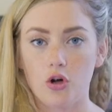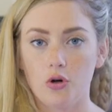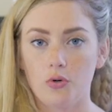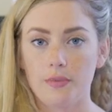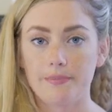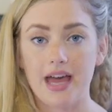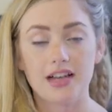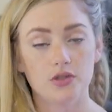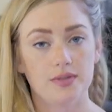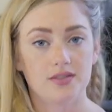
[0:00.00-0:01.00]
go
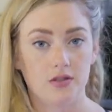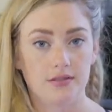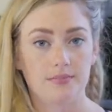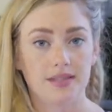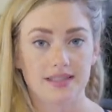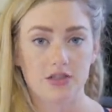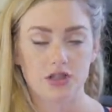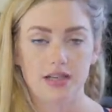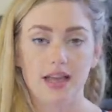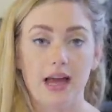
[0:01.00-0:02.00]
back to a certain position.